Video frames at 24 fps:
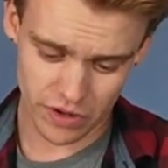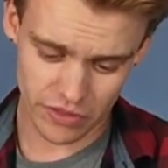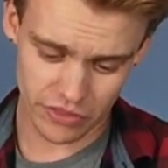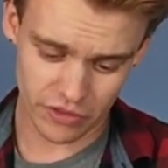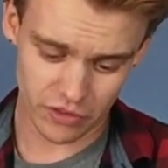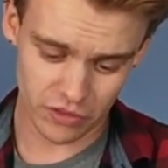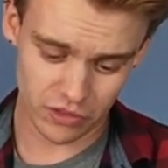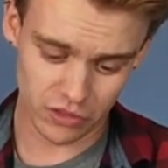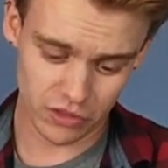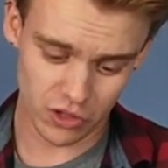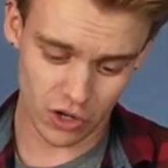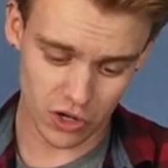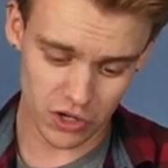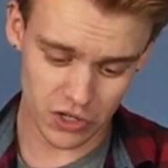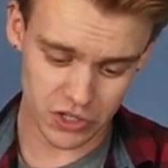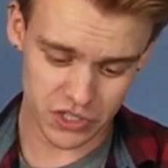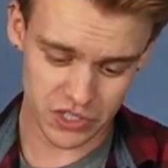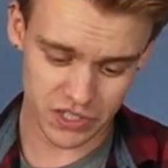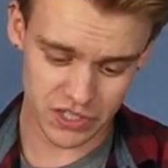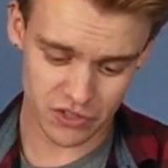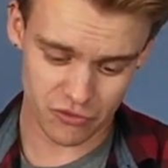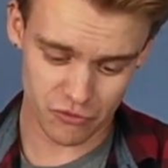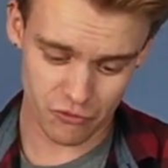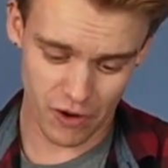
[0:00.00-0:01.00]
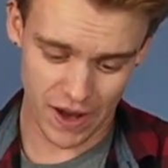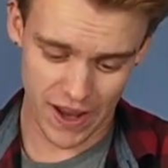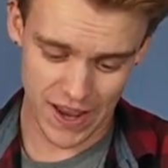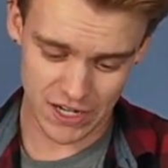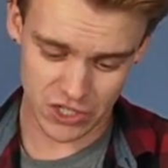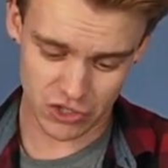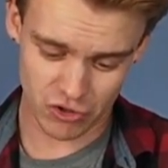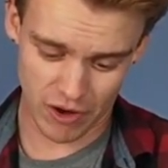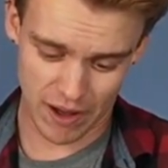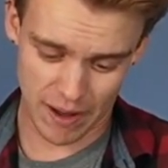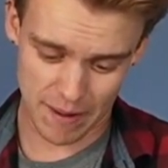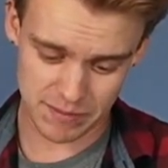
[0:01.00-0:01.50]
of the largest rat
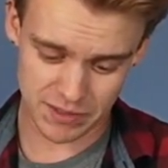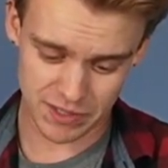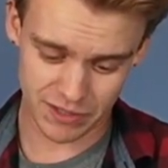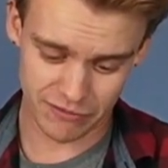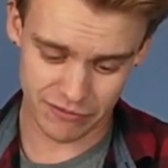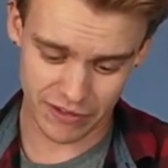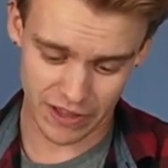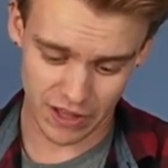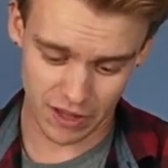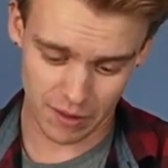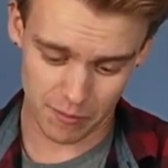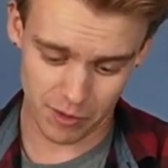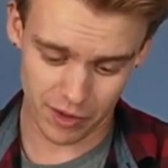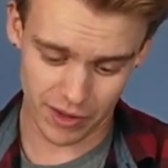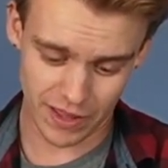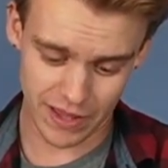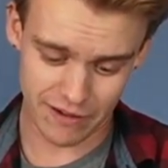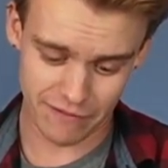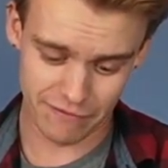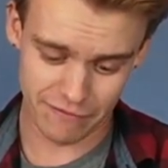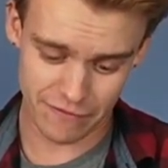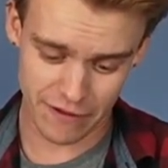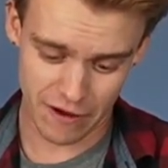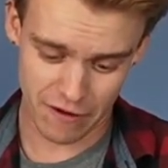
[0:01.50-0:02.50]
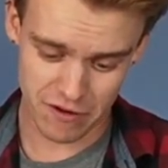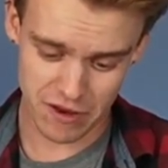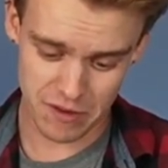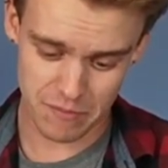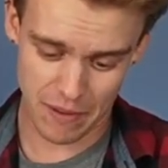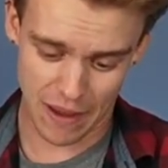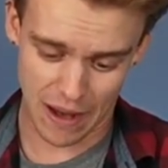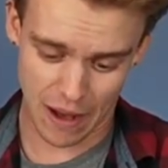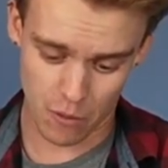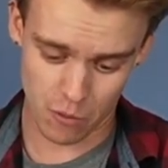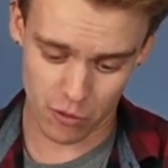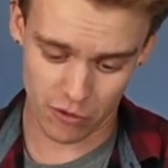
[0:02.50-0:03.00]
traps available and very
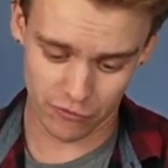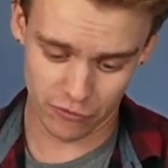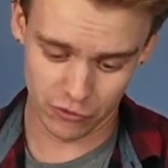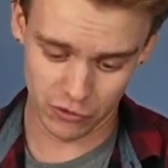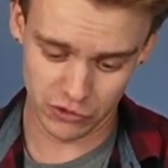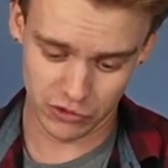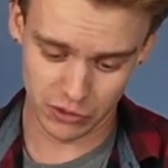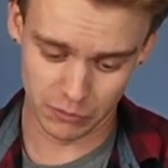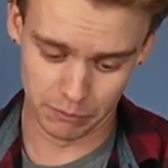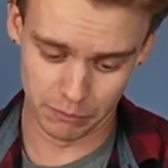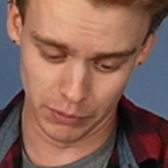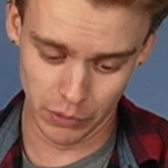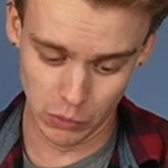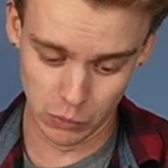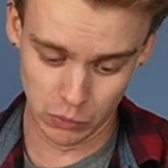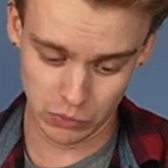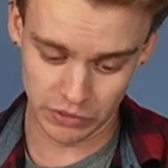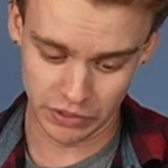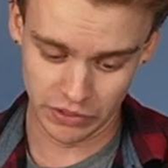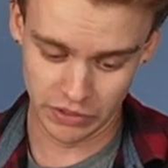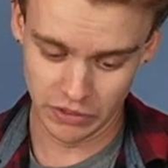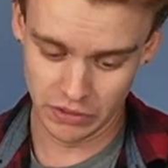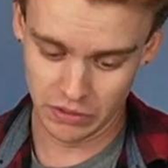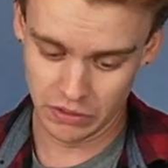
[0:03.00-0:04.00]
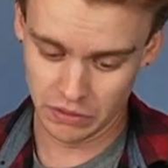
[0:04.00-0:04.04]
powerful to boot.